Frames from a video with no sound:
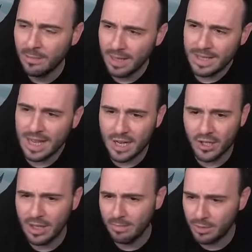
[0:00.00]
But let's
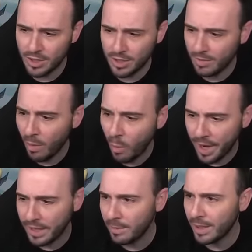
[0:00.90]
actually just
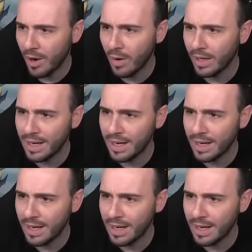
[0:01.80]
wait a bit longer